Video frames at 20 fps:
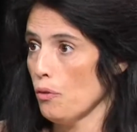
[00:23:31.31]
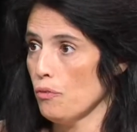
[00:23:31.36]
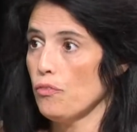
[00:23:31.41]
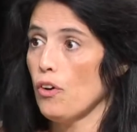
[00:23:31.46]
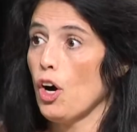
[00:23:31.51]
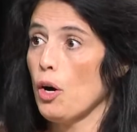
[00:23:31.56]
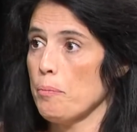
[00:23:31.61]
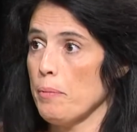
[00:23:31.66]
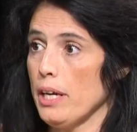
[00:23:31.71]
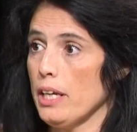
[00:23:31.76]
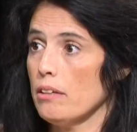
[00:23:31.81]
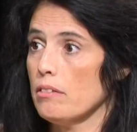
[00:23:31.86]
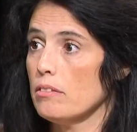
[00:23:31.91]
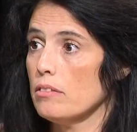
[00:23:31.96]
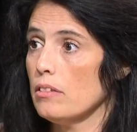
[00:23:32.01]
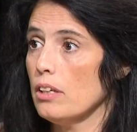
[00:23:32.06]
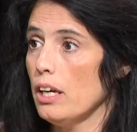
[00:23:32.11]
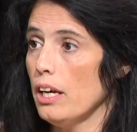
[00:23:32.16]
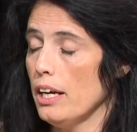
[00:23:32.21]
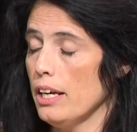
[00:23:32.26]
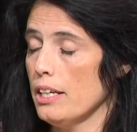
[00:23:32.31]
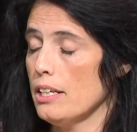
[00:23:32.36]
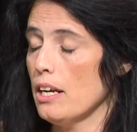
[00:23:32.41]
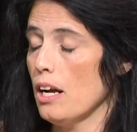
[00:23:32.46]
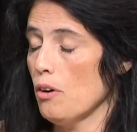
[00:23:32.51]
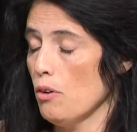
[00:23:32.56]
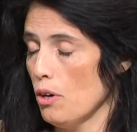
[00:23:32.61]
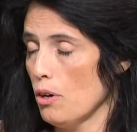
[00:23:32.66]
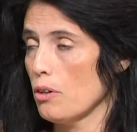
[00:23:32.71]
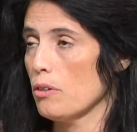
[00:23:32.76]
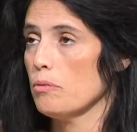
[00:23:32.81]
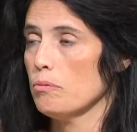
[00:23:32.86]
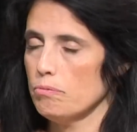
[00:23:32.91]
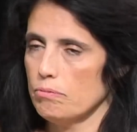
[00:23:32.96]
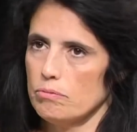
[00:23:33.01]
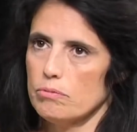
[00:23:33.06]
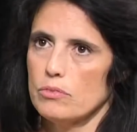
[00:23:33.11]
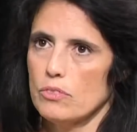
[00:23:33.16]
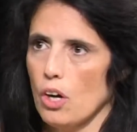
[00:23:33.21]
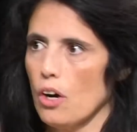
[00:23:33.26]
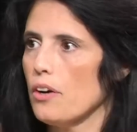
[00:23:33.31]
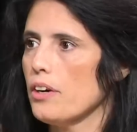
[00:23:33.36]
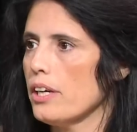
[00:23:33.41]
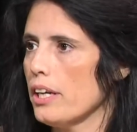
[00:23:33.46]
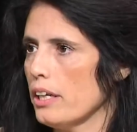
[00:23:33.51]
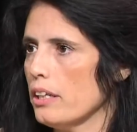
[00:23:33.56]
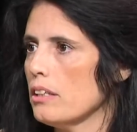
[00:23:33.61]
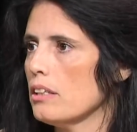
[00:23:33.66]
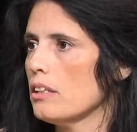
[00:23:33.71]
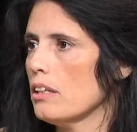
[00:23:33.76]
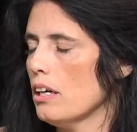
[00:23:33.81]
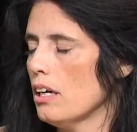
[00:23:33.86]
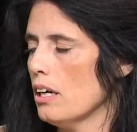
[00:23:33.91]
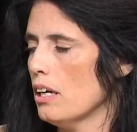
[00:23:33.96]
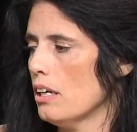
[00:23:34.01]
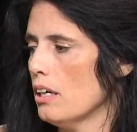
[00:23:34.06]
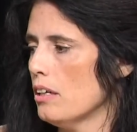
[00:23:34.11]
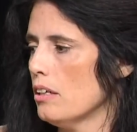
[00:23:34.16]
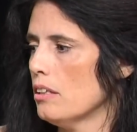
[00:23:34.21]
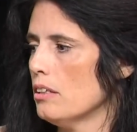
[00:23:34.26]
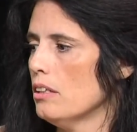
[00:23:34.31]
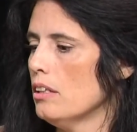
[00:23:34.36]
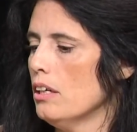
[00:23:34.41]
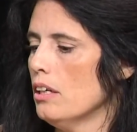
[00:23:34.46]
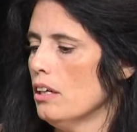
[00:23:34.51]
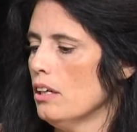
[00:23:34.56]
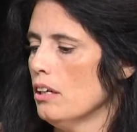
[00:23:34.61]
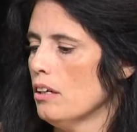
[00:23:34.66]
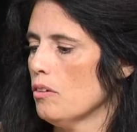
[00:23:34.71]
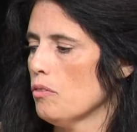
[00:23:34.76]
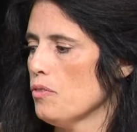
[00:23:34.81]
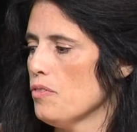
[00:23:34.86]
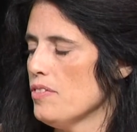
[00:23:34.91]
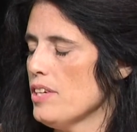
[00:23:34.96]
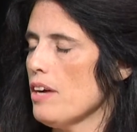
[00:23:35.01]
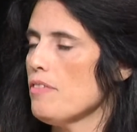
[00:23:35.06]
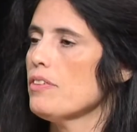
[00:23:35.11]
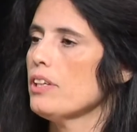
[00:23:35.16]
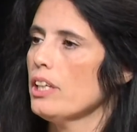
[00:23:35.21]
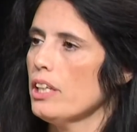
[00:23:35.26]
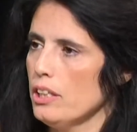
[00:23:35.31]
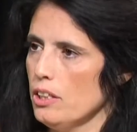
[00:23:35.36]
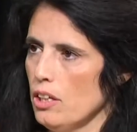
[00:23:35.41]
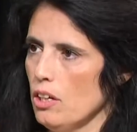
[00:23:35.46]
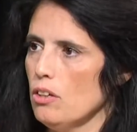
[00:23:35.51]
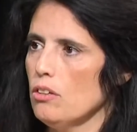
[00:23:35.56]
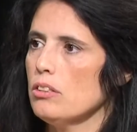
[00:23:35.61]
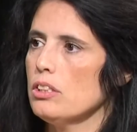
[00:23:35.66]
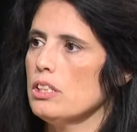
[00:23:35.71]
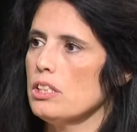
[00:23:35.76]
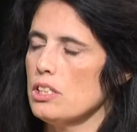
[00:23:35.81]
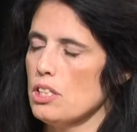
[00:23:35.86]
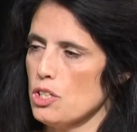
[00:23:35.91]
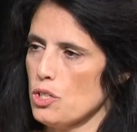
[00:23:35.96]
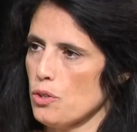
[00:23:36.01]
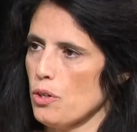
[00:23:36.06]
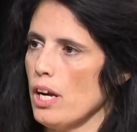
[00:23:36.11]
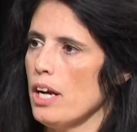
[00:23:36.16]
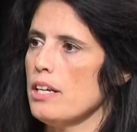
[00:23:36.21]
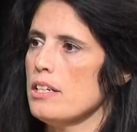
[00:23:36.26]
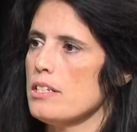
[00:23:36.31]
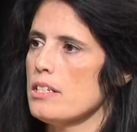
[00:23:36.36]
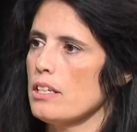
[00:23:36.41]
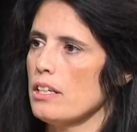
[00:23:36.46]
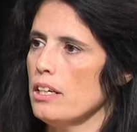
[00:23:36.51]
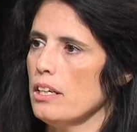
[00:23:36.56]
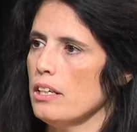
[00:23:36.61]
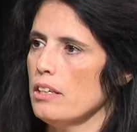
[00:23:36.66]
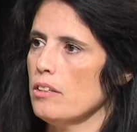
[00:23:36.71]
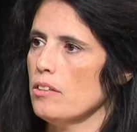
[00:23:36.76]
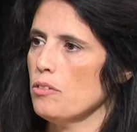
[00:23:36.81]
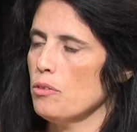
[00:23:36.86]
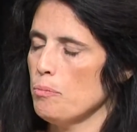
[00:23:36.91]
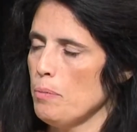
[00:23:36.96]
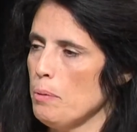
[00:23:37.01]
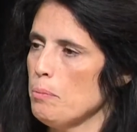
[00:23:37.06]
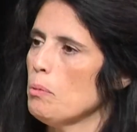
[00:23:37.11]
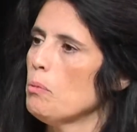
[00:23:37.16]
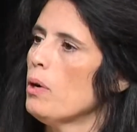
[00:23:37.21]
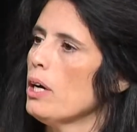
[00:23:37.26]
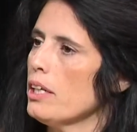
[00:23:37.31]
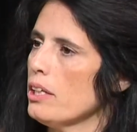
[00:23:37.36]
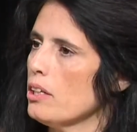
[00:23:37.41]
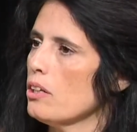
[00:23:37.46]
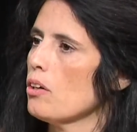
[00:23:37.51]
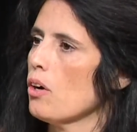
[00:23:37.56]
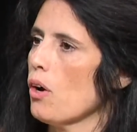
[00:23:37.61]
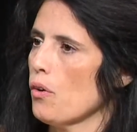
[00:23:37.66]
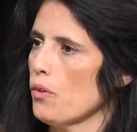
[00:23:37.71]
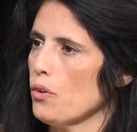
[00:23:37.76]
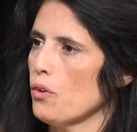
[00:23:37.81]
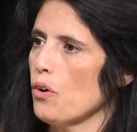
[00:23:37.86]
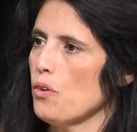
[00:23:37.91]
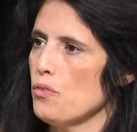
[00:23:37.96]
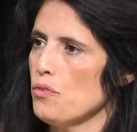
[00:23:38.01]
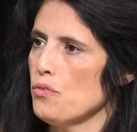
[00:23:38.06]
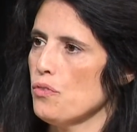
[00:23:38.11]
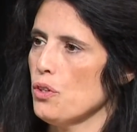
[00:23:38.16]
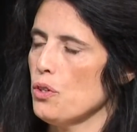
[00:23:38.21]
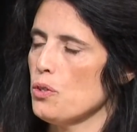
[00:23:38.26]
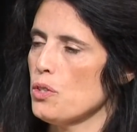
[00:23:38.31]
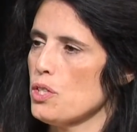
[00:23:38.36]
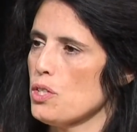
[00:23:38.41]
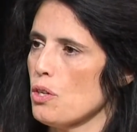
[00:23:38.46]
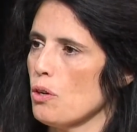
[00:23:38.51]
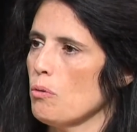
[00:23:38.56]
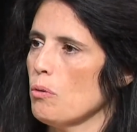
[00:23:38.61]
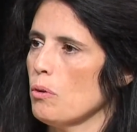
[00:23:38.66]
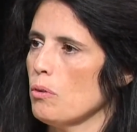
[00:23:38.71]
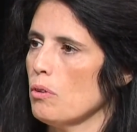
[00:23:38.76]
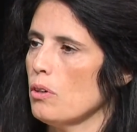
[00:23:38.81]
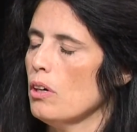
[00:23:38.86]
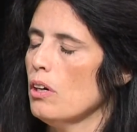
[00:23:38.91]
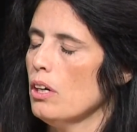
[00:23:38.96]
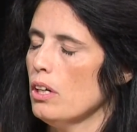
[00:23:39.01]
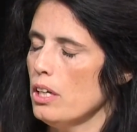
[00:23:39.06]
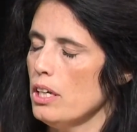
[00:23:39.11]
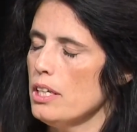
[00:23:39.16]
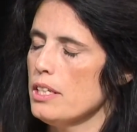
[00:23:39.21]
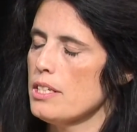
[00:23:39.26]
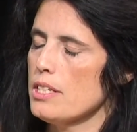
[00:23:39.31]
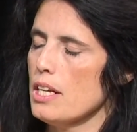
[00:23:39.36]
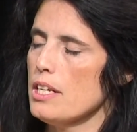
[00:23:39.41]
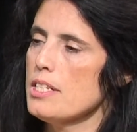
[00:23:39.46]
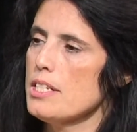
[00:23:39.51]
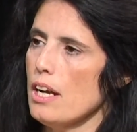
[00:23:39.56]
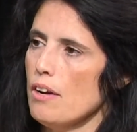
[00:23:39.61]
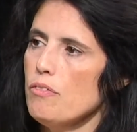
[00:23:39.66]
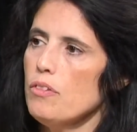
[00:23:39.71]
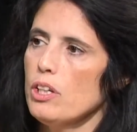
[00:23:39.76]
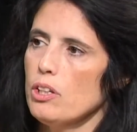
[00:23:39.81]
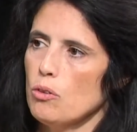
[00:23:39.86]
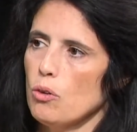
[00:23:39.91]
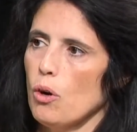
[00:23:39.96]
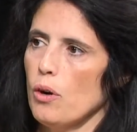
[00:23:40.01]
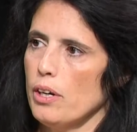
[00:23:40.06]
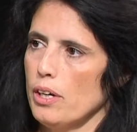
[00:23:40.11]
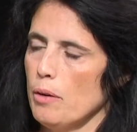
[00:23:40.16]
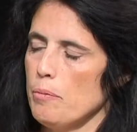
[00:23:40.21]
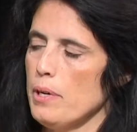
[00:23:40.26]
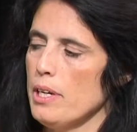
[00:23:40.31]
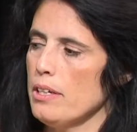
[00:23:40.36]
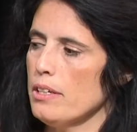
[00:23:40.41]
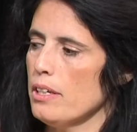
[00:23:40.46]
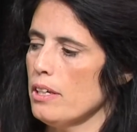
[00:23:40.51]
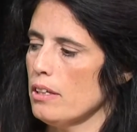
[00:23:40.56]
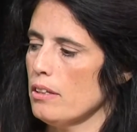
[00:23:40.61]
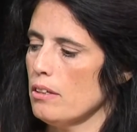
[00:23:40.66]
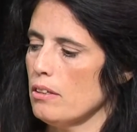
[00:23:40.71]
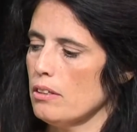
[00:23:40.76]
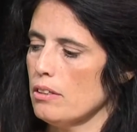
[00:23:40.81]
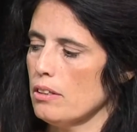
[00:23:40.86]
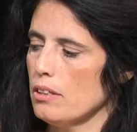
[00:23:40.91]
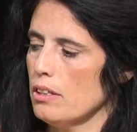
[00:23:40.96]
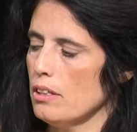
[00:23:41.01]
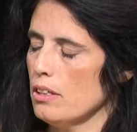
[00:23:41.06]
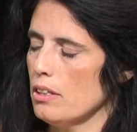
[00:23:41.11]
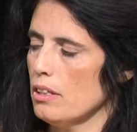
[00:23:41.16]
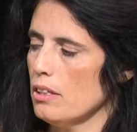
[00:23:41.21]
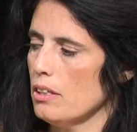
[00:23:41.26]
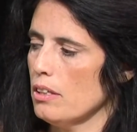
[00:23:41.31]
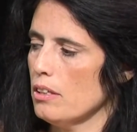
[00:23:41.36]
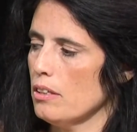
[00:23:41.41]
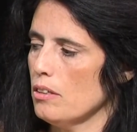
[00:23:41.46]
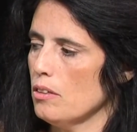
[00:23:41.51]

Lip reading: farming and or gardening. We've definitely noticed a trend in people wanting to grow their own food. So it's definitely growing. I mean, the